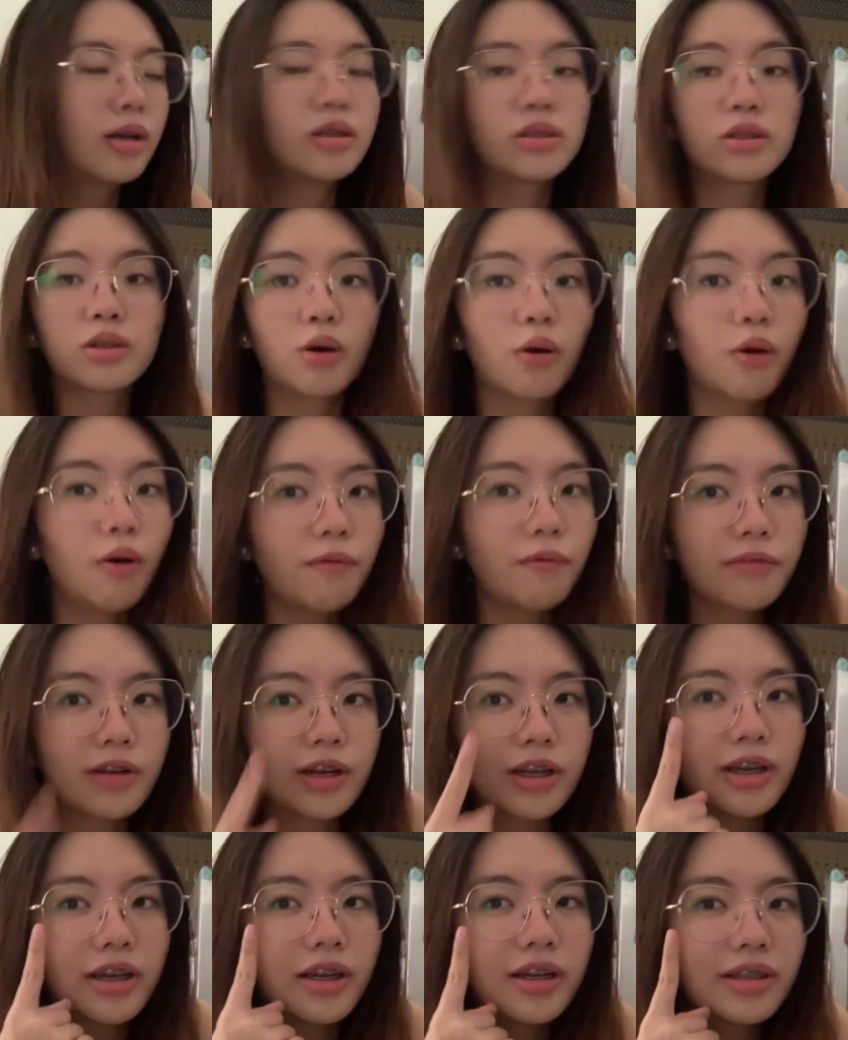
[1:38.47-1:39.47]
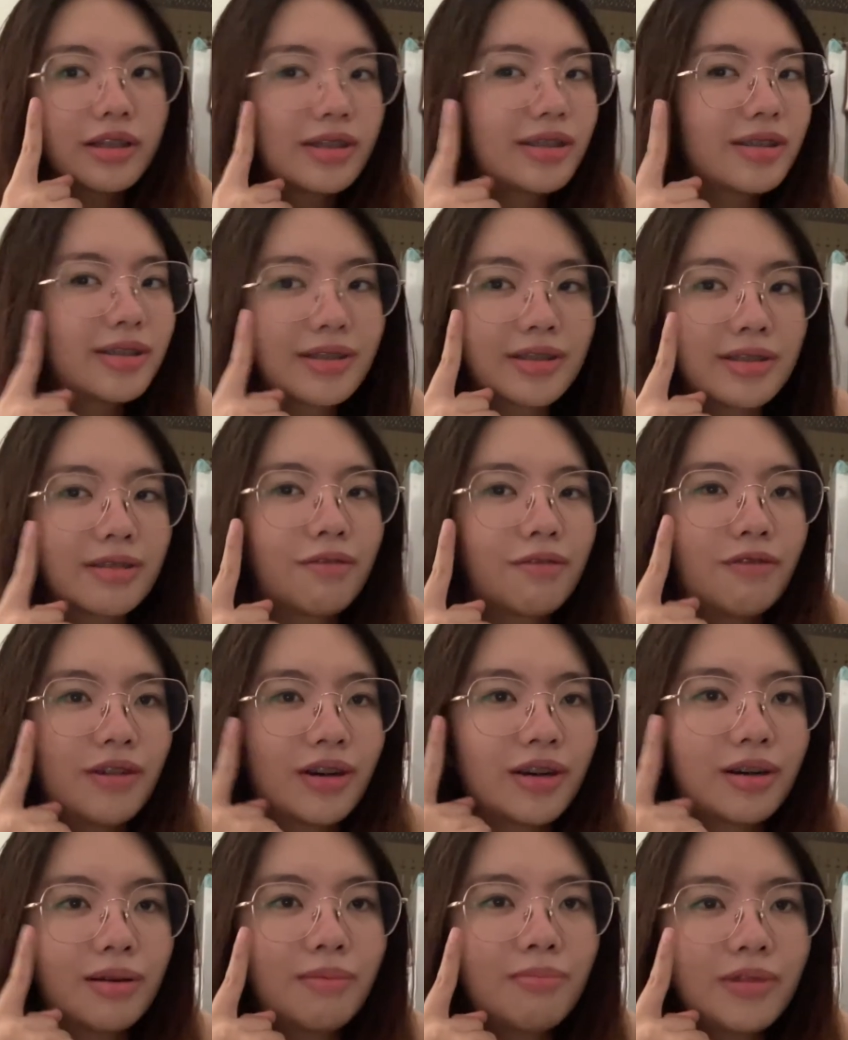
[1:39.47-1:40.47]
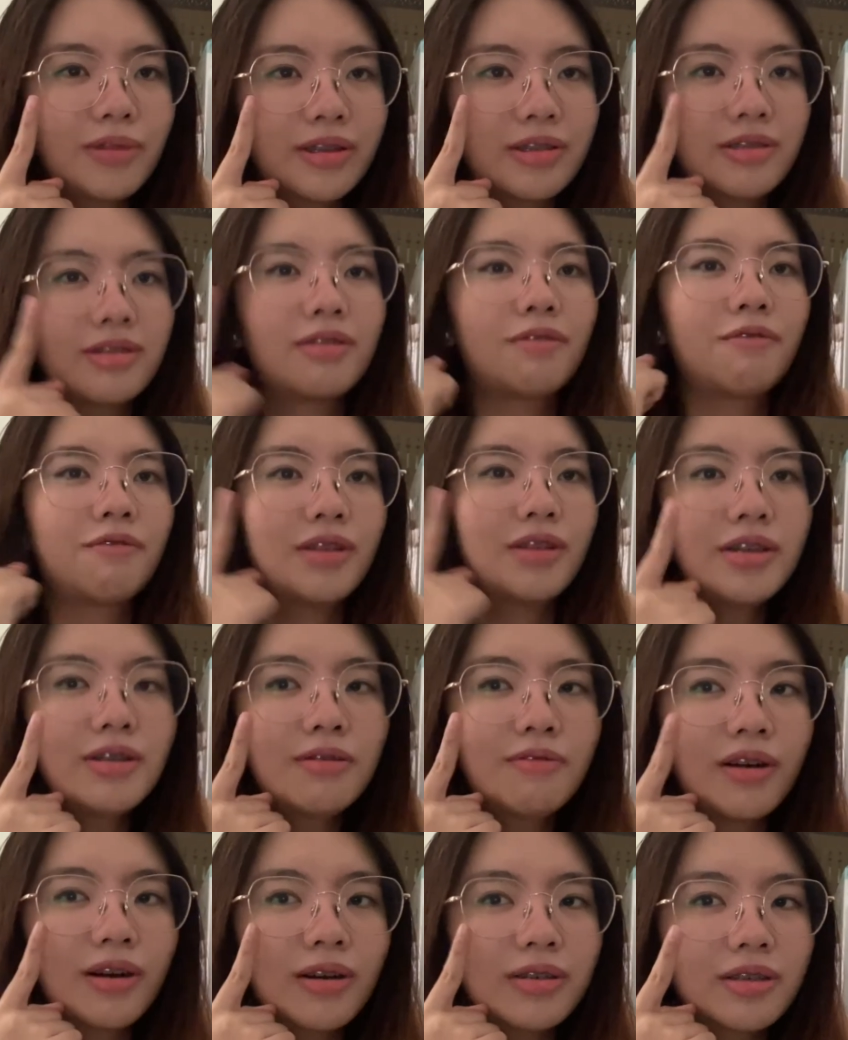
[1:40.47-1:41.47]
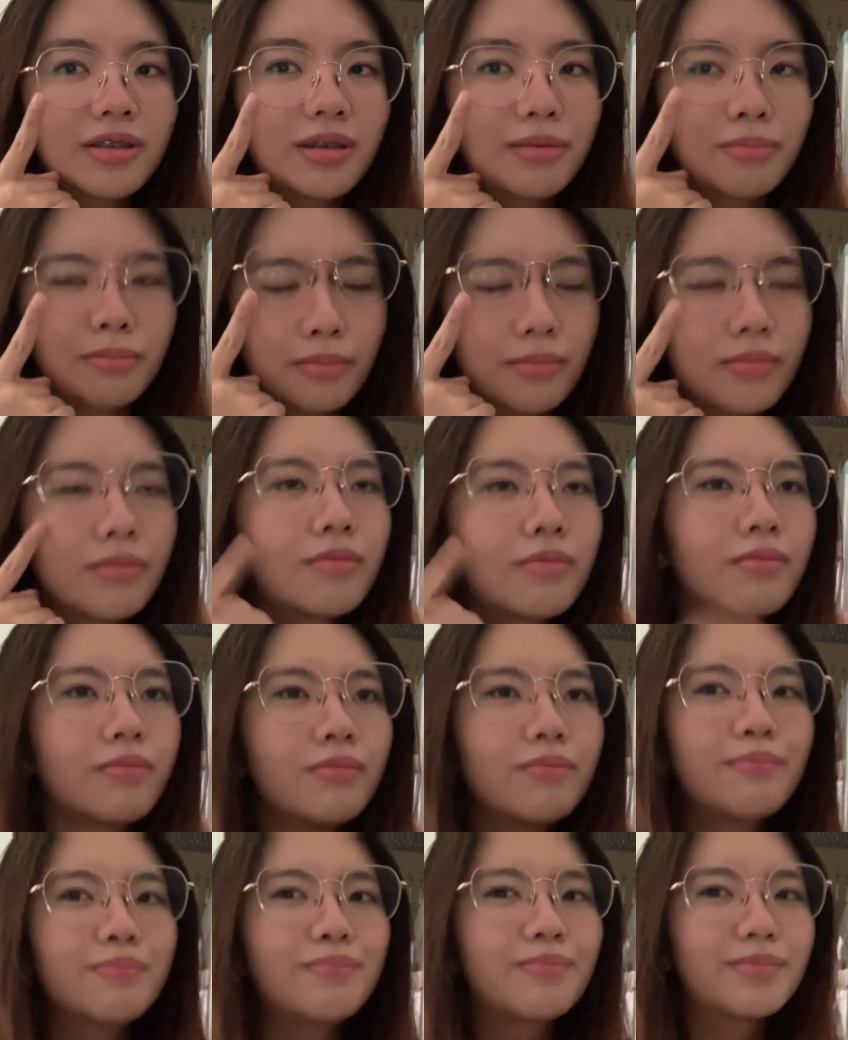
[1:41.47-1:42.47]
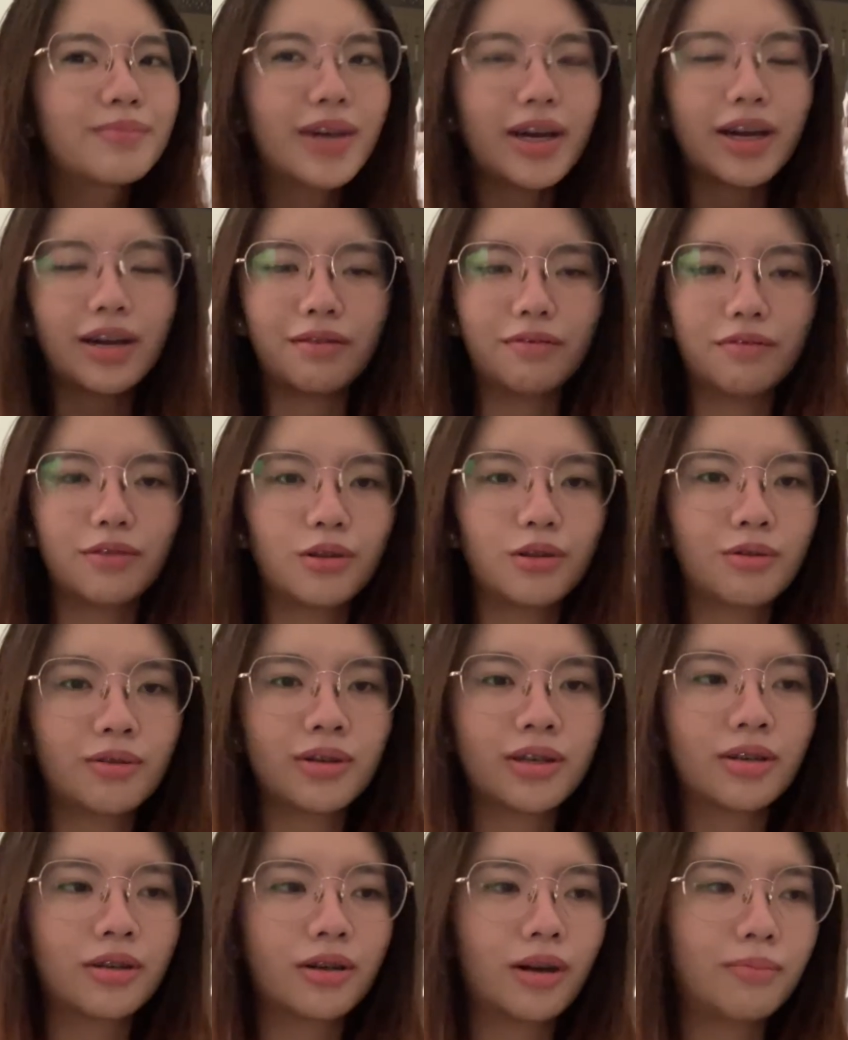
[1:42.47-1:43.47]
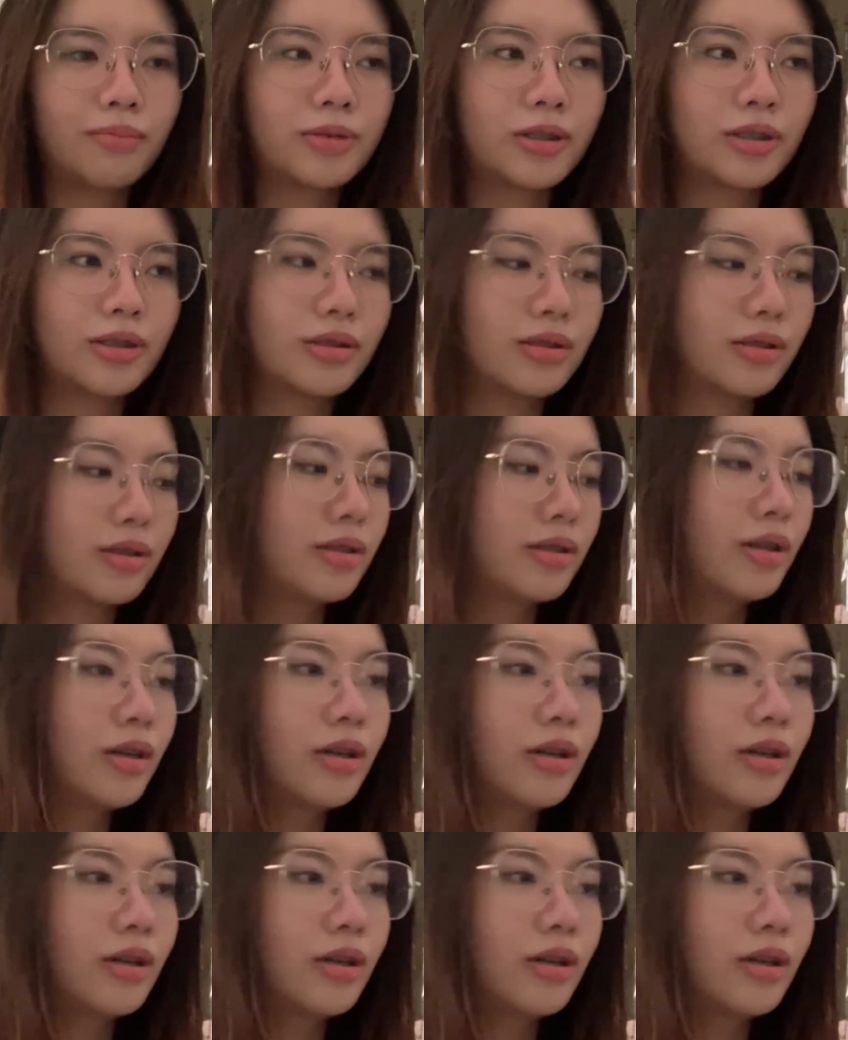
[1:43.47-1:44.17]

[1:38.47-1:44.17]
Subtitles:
So hopefully this doesn't fuck up, because if this fucks up, I have no other options.